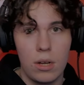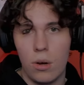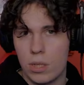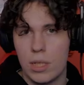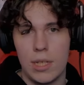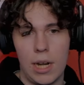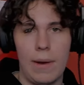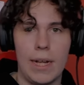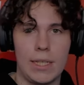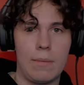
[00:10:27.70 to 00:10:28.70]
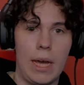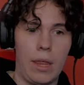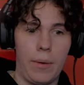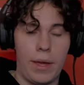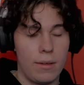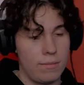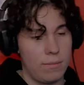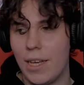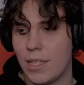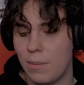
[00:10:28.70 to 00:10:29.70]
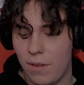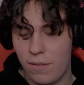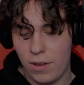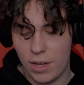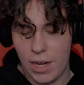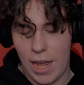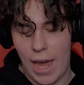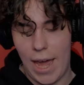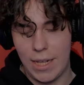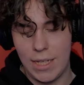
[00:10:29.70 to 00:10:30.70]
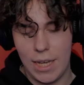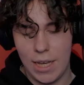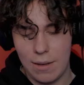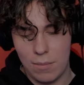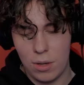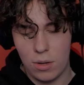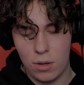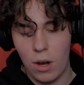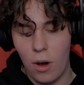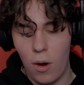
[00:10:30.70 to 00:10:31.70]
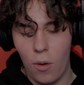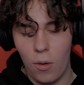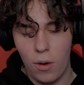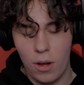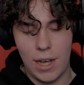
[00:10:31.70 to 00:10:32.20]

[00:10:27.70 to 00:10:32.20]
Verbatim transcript: Goated cinematic, by the way. Guys, I'm a fucking idiot, bro.